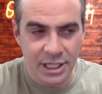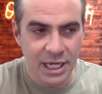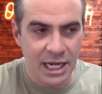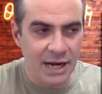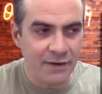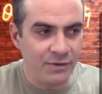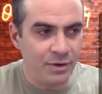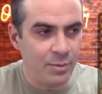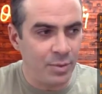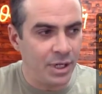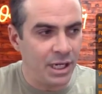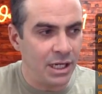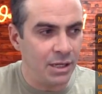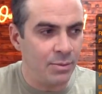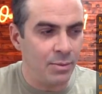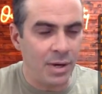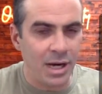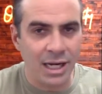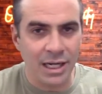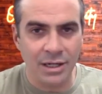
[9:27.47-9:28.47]
Everybody
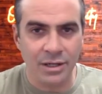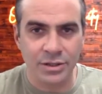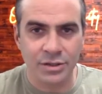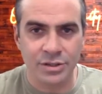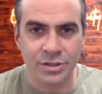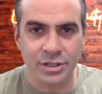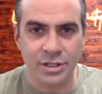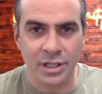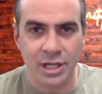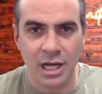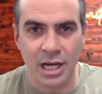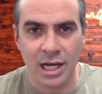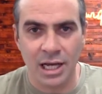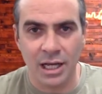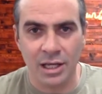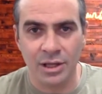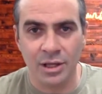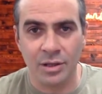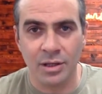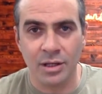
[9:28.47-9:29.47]
admires
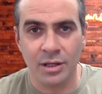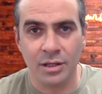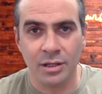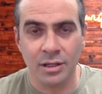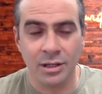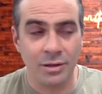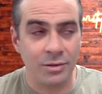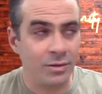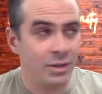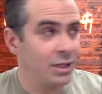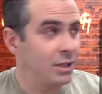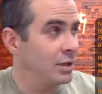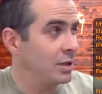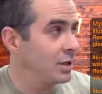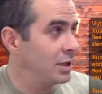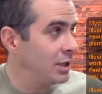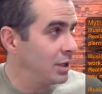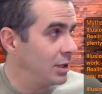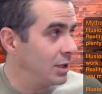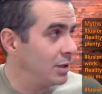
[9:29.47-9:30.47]

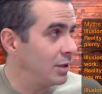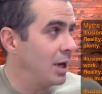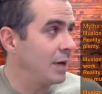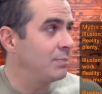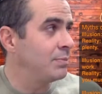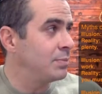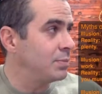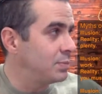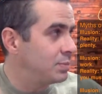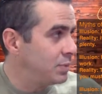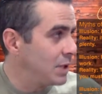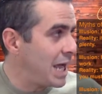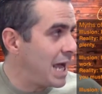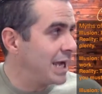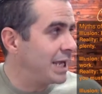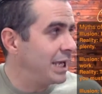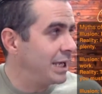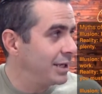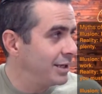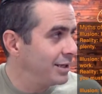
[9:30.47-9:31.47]
I'm
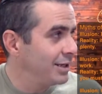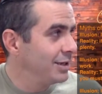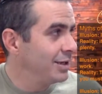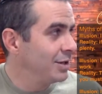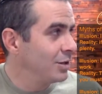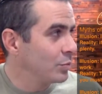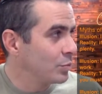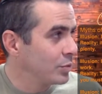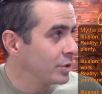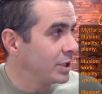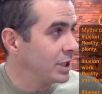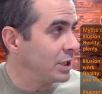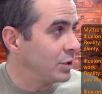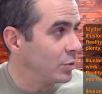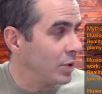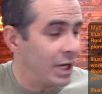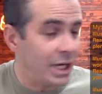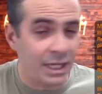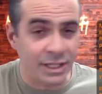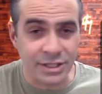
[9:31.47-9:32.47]
lacking really
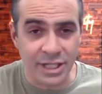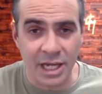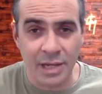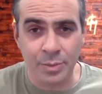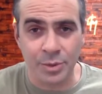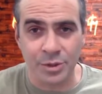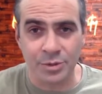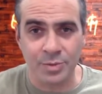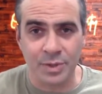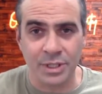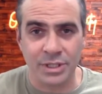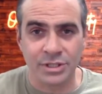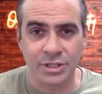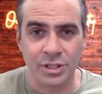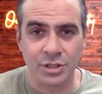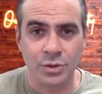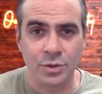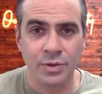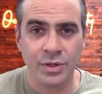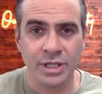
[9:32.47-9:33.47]
great examples because the
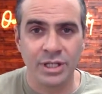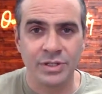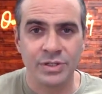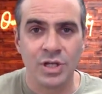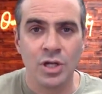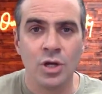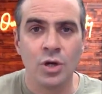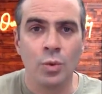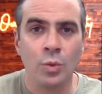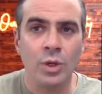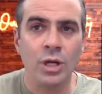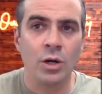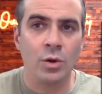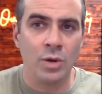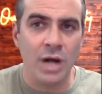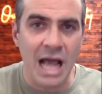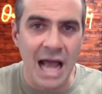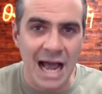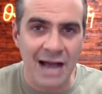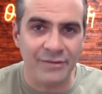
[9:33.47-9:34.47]
truth is we
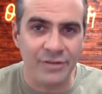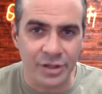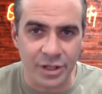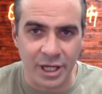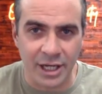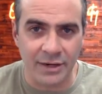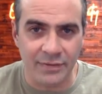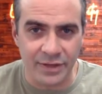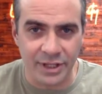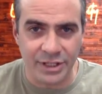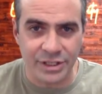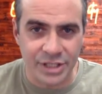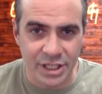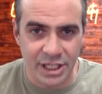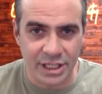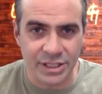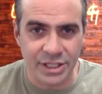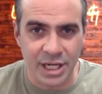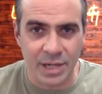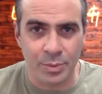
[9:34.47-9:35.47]
don't have a lot of these
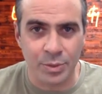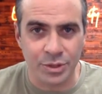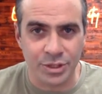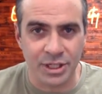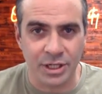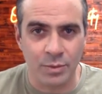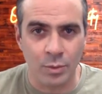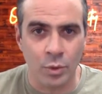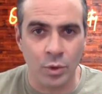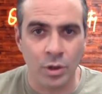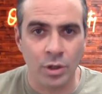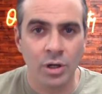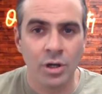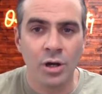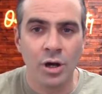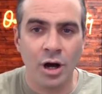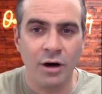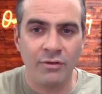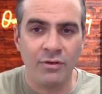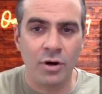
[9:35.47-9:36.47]
examples anymore
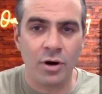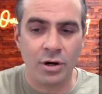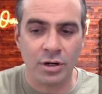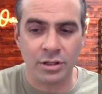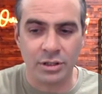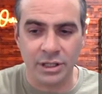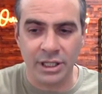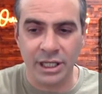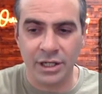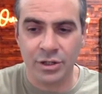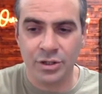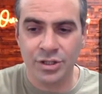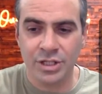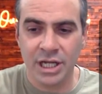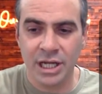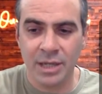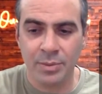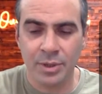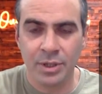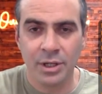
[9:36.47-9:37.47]
of hardened
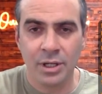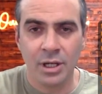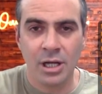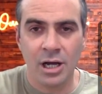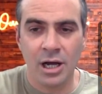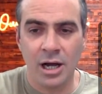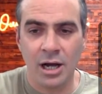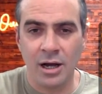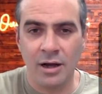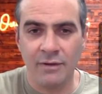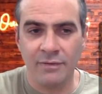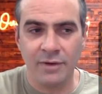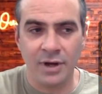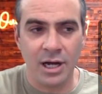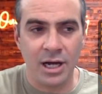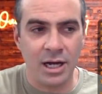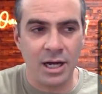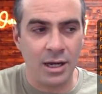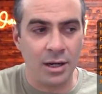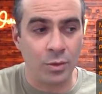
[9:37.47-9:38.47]
leadership, of
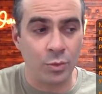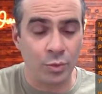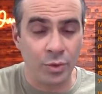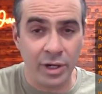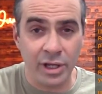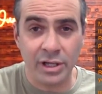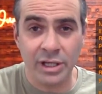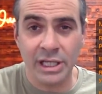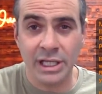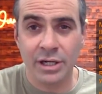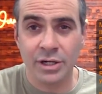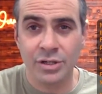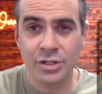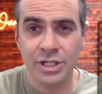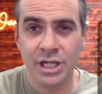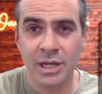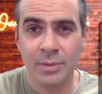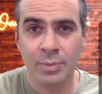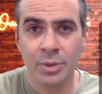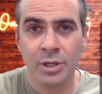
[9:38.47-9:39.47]
real
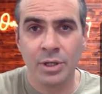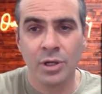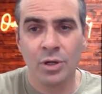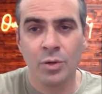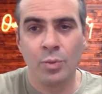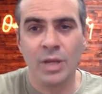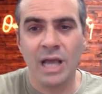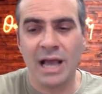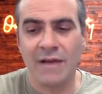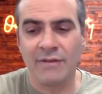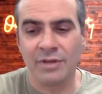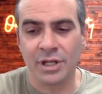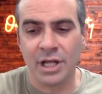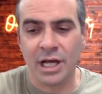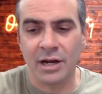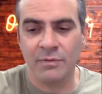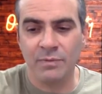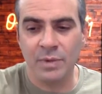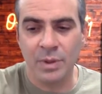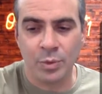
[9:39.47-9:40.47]
leadership. We have a
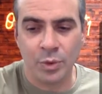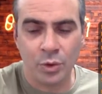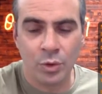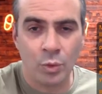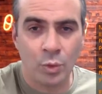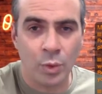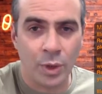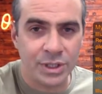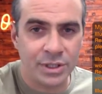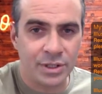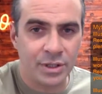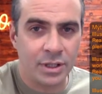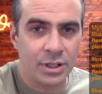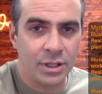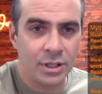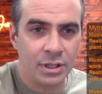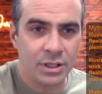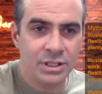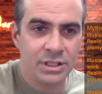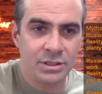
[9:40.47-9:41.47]
lot of people who want to
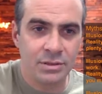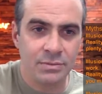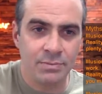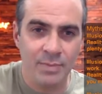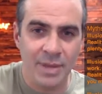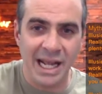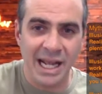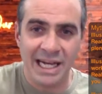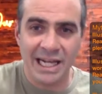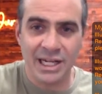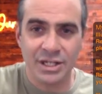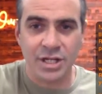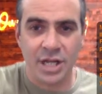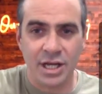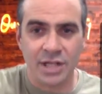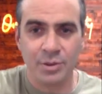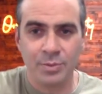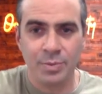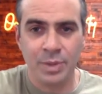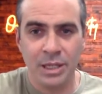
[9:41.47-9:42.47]
manage
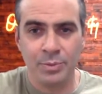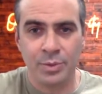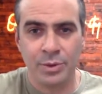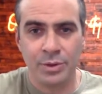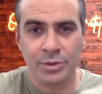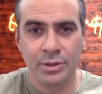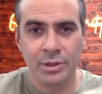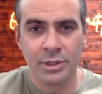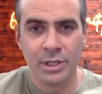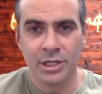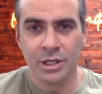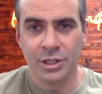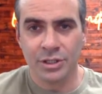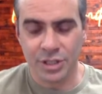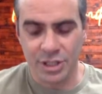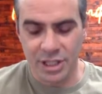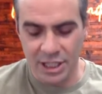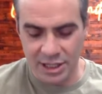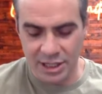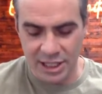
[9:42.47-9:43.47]
other people so
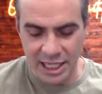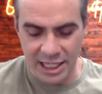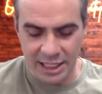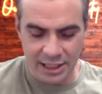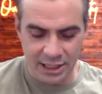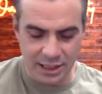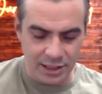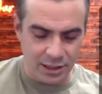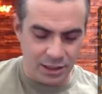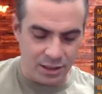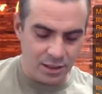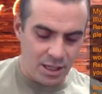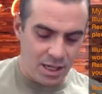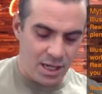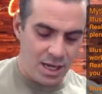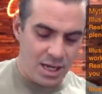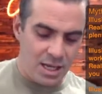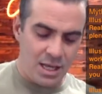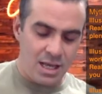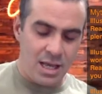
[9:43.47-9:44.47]
that they can
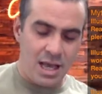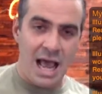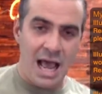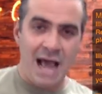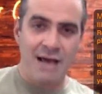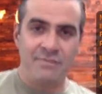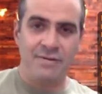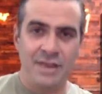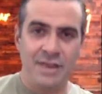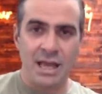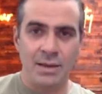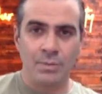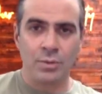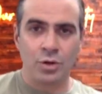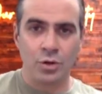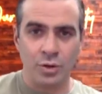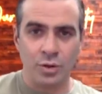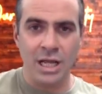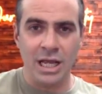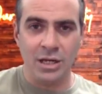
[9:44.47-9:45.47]
have them
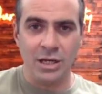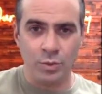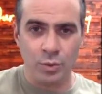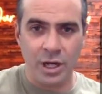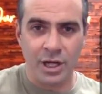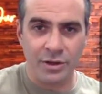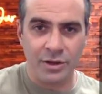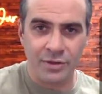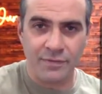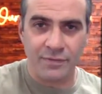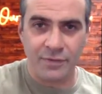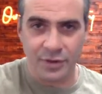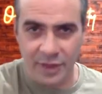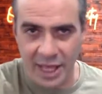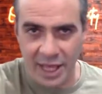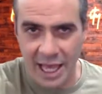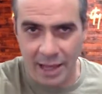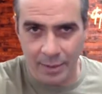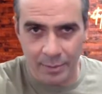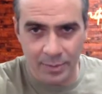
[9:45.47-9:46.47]
create wealth for
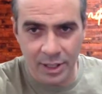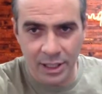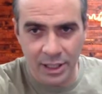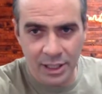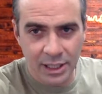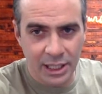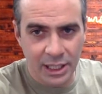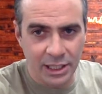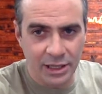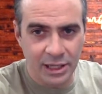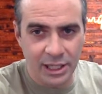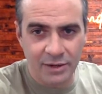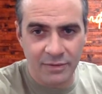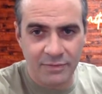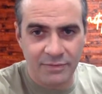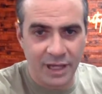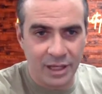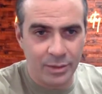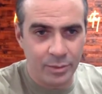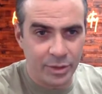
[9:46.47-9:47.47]
them and their
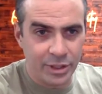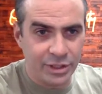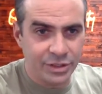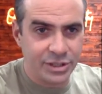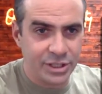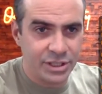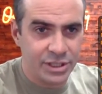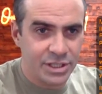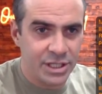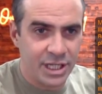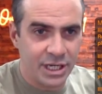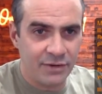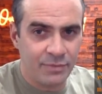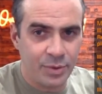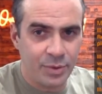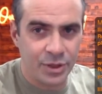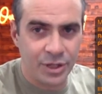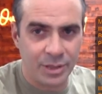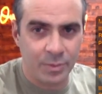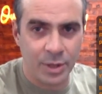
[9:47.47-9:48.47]
families instead of
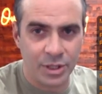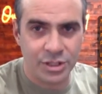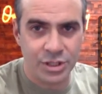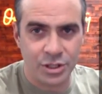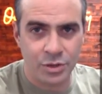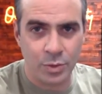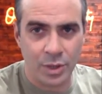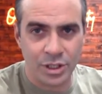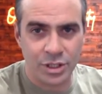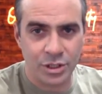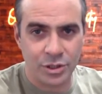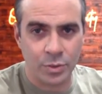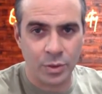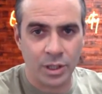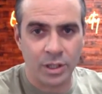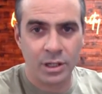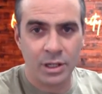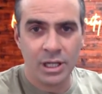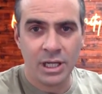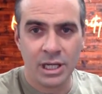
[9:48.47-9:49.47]
put them in a situation to
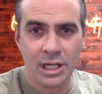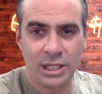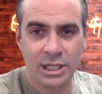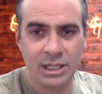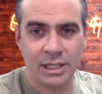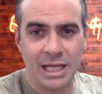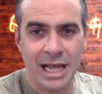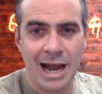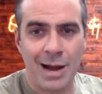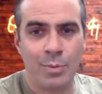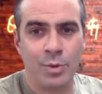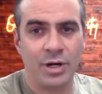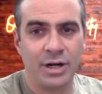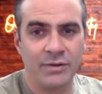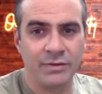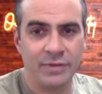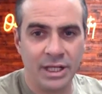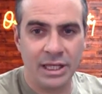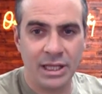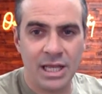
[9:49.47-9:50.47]
where
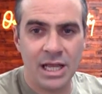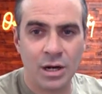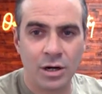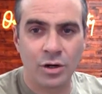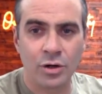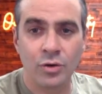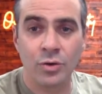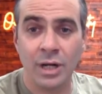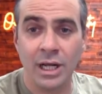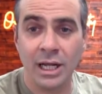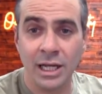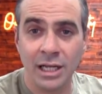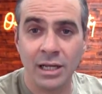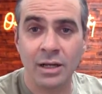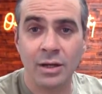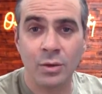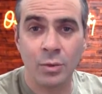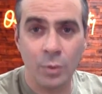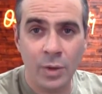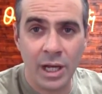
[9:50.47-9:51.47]
collaboratively they are creating
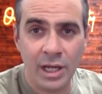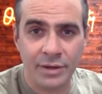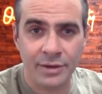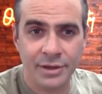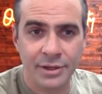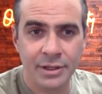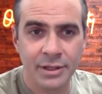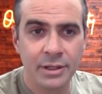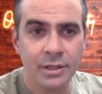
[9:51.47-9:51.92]
wealth.